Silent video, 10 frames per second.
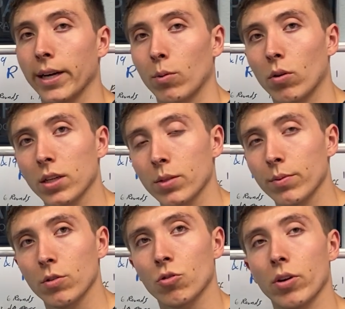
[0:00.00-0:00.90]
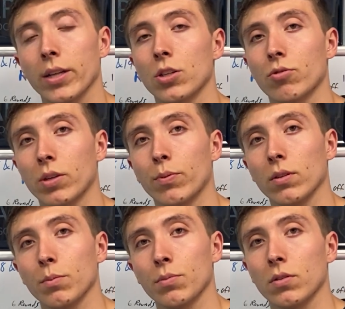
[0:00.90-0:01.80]
I want us to be able to try these strict
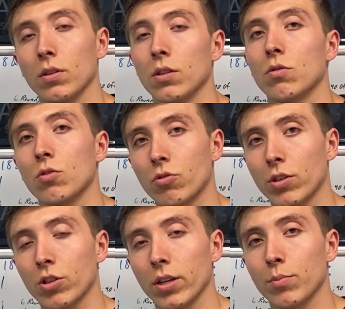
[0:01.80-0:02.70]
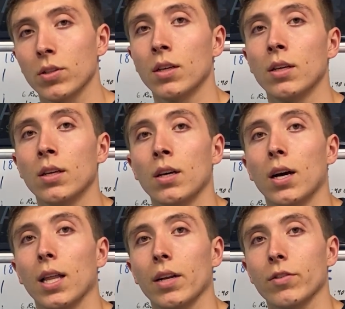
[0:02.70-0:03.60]
pull-ups, these strict chin ups.
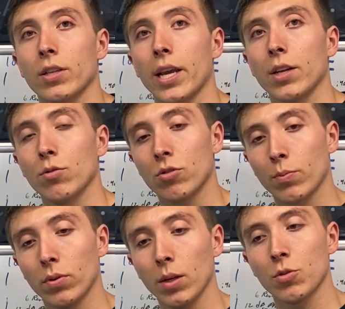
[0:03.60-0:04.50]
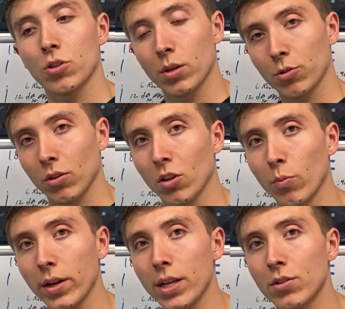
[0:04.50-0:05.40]
A lot of us can't do strict pull-ups. Chin ups are a little
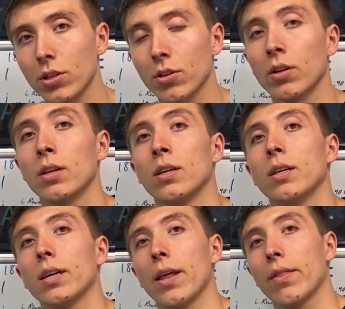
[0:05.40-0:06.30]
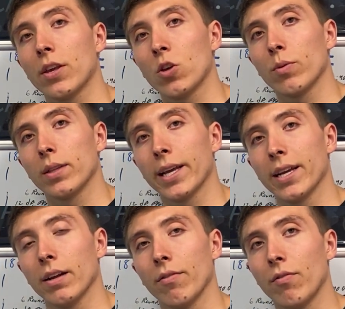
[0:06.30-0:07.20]
bit easier. I think you'll be able to
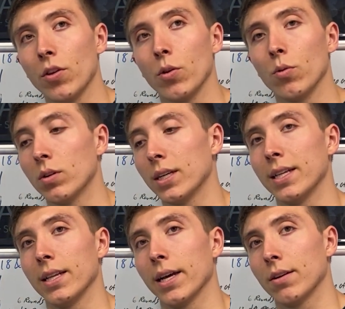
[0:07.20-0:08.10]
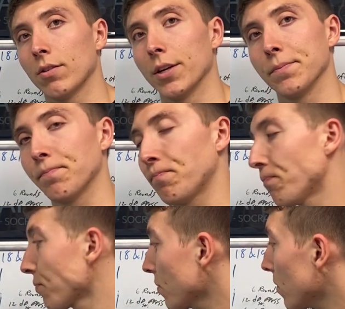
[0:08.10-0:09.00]
get a few in that, all right?
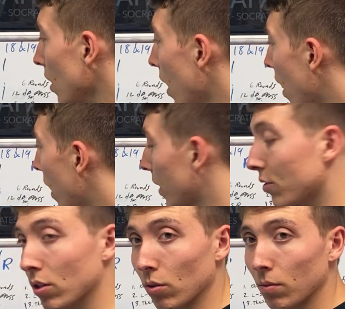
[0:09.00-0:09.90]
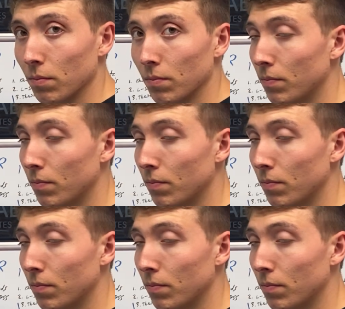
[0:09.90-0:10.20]
That's the goal.